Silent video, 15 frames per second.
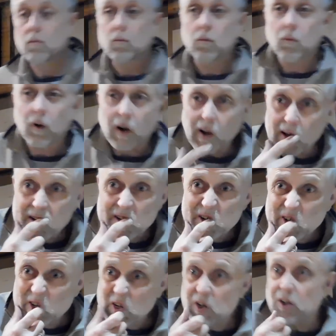What I
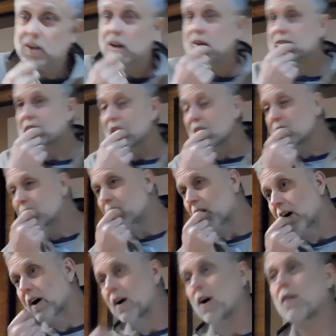should, so
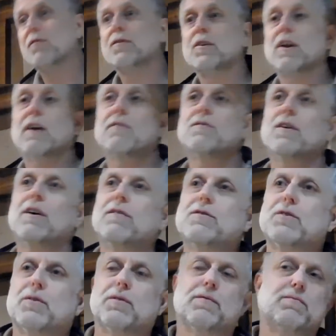far, often I've
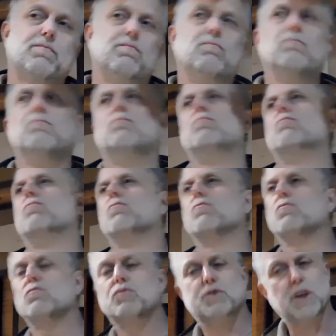sort of
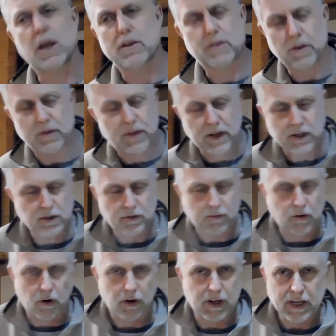said that things have
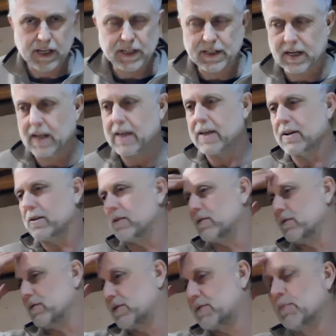gone easily
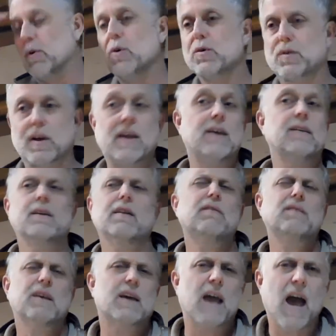and smoothly, and then
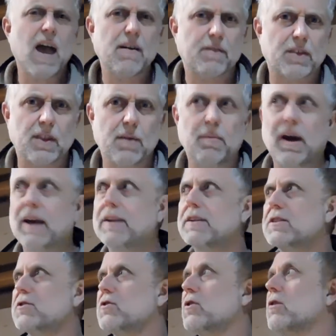they have in the main,
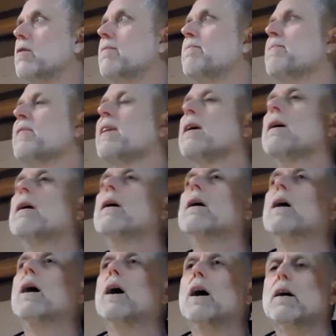it's true.
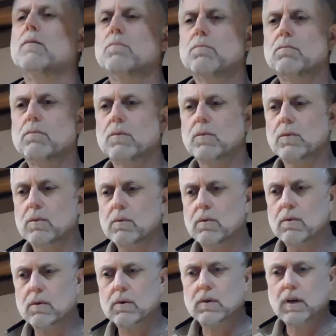A
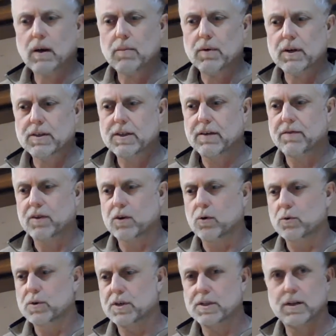couple of
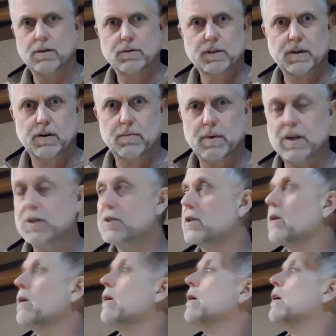difficulties I was going to mention.